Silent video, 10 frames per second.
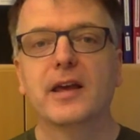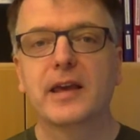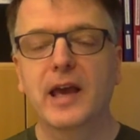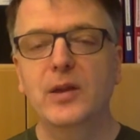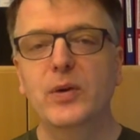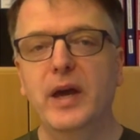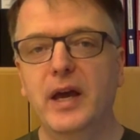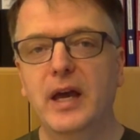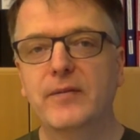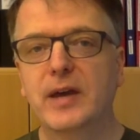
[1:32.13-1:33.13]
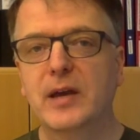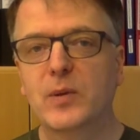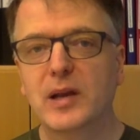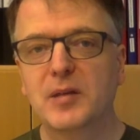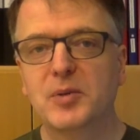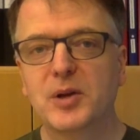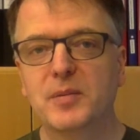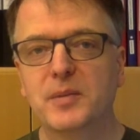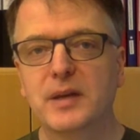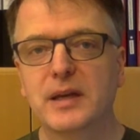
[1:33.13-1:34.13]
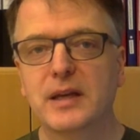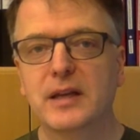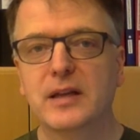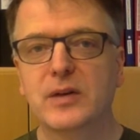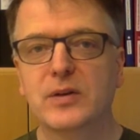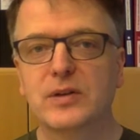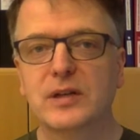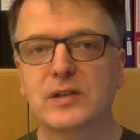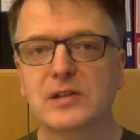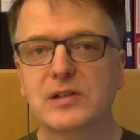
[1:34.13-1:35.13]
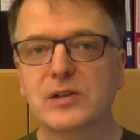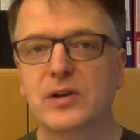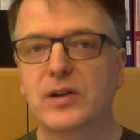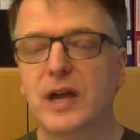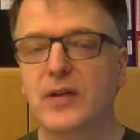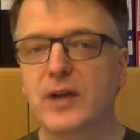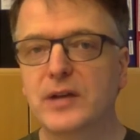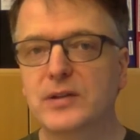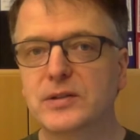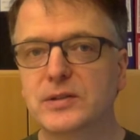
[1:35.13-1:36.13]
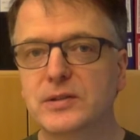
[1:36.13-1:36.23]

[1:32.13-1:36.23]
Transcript: Can you have equilibrium in a continuously stirred tank reactor?